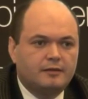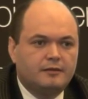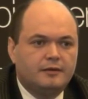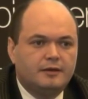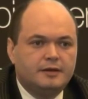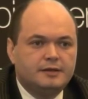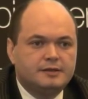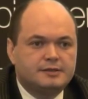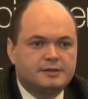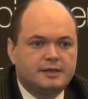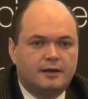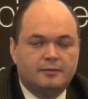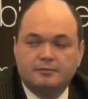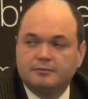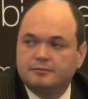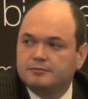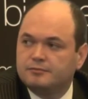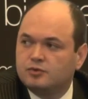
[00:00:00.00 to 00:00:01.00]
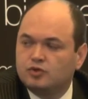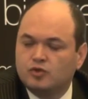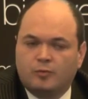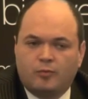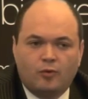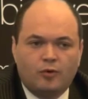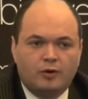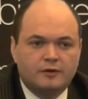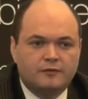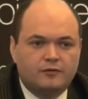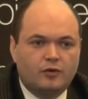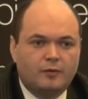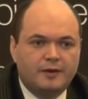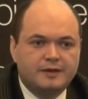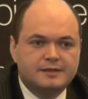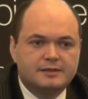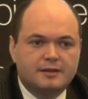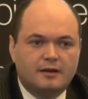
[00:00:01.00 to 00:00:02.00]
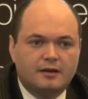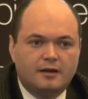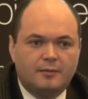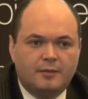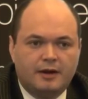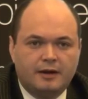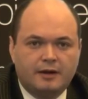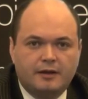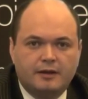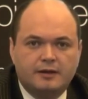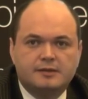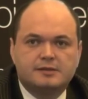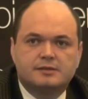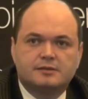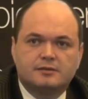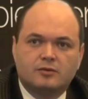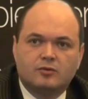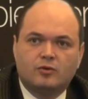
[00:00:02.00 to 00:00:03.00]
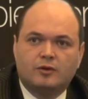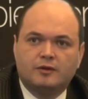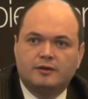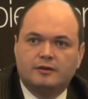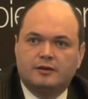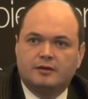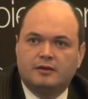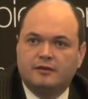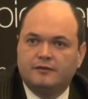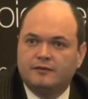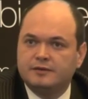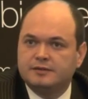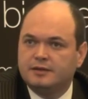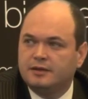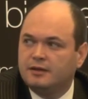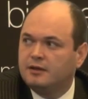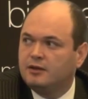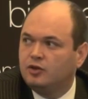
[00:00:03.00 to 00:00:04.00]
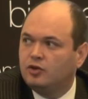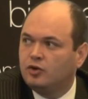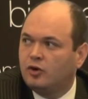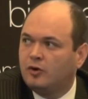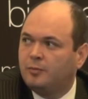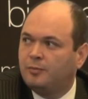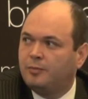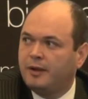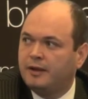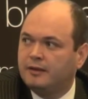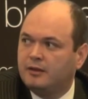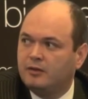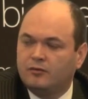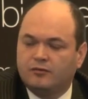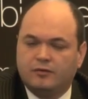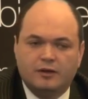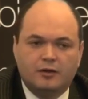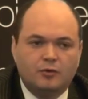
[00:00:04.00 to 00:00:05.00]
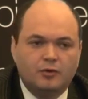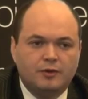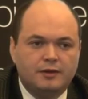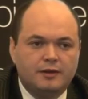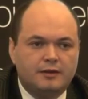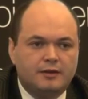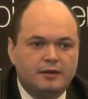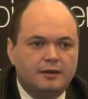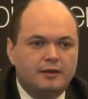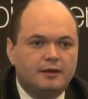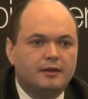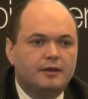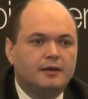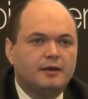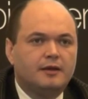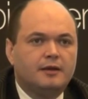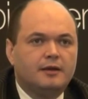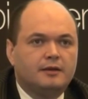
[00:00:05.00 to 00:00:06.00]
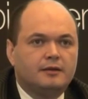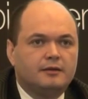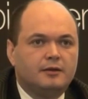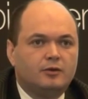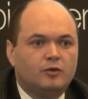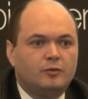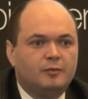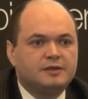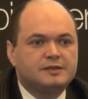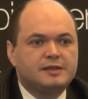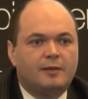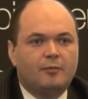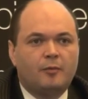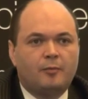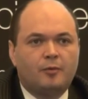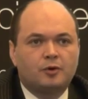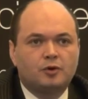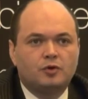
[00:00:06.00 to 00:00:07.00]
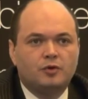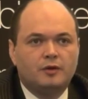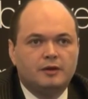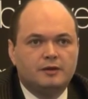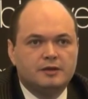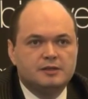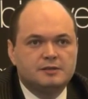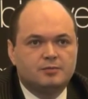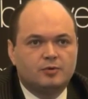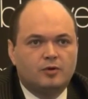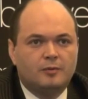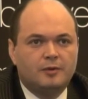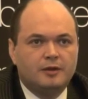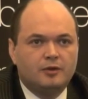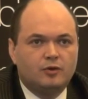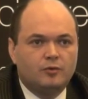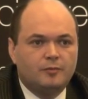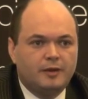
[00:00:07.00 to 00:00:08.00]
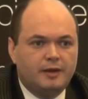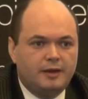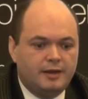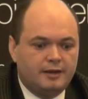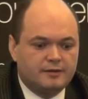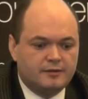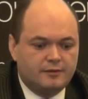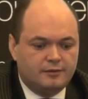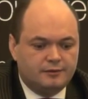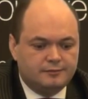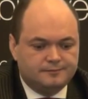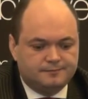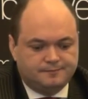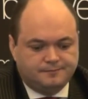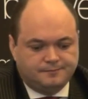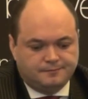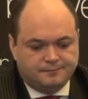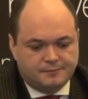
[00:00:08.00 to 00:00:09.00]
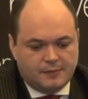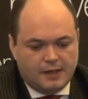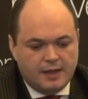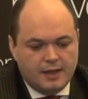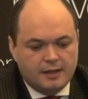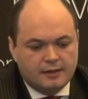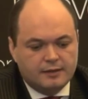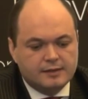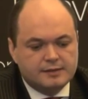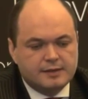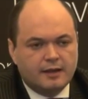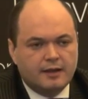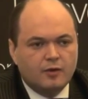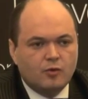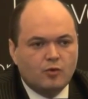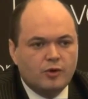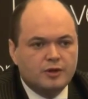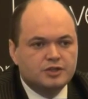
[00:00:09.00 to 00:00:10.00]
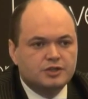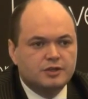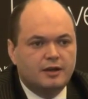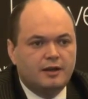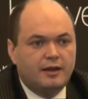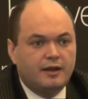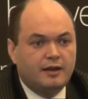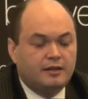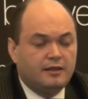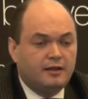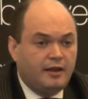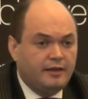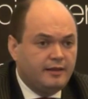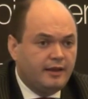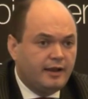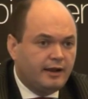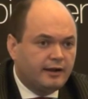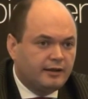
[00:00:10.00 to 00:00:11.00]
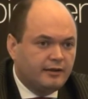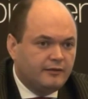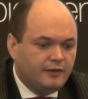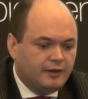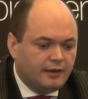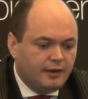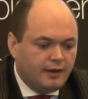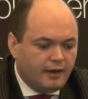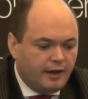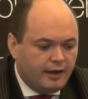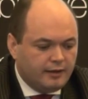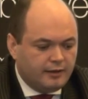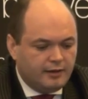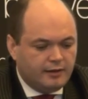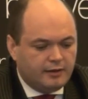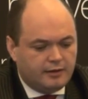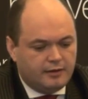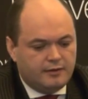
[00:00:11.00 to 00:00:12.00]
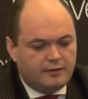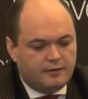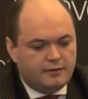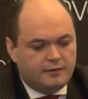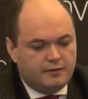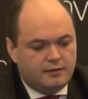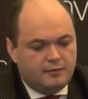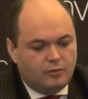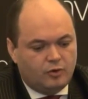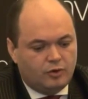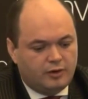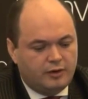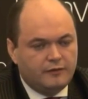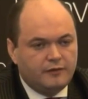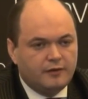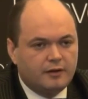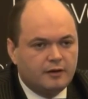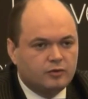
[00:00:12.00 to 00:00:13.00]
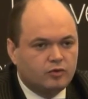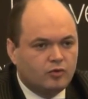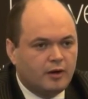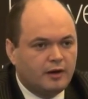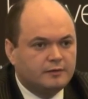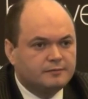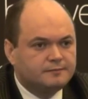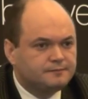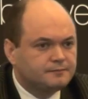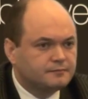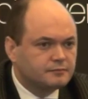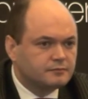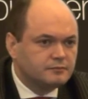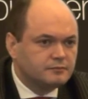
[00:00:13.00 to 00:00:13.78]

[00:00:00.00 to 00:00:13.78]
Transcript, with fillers: There is some support from external markets, quantitative easing in Europe, plenty of liquidity, there will be some opportunities probably in Romania. So, the second question, land, lending activity, I think it's a more difficult one.